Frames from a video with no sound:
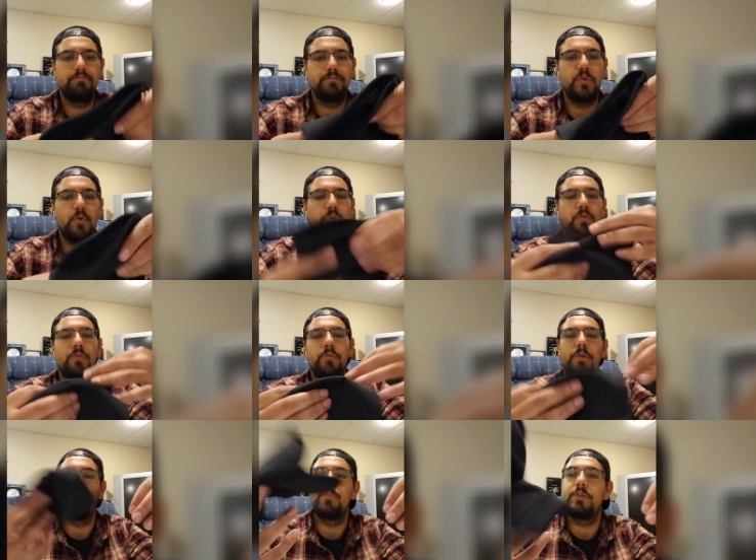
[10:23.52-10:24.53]
Don't know if it would
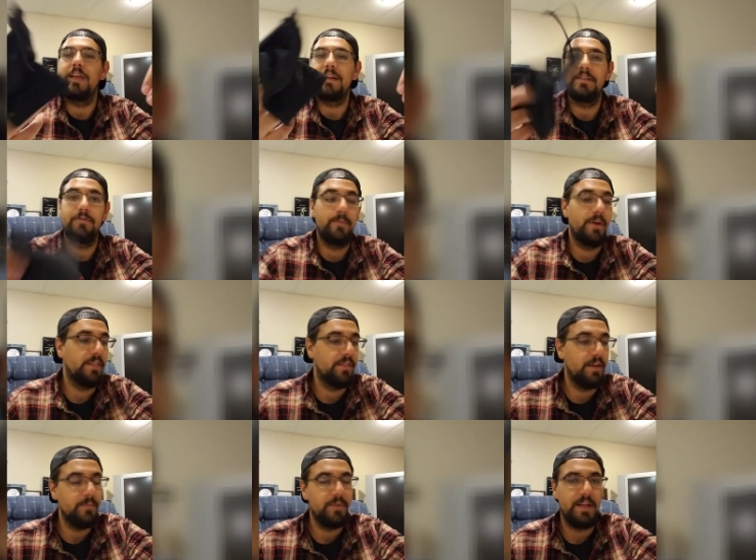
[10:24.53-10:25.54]
really protect it from
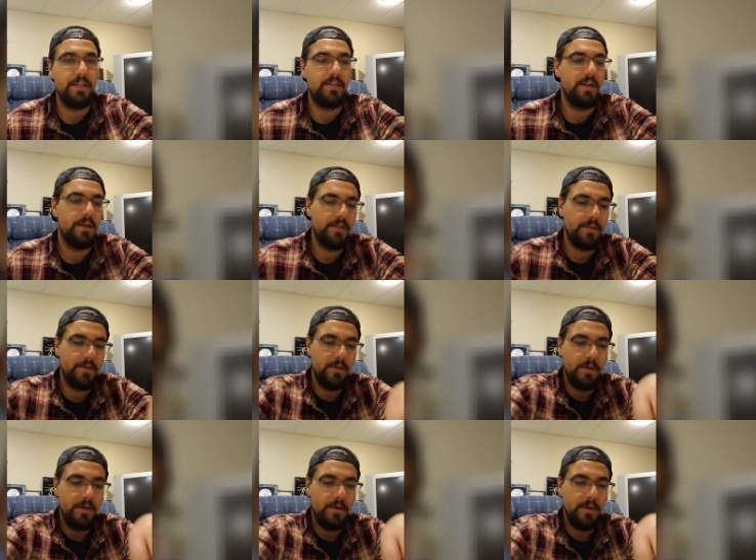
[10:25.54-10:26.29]
anything, but that's nice.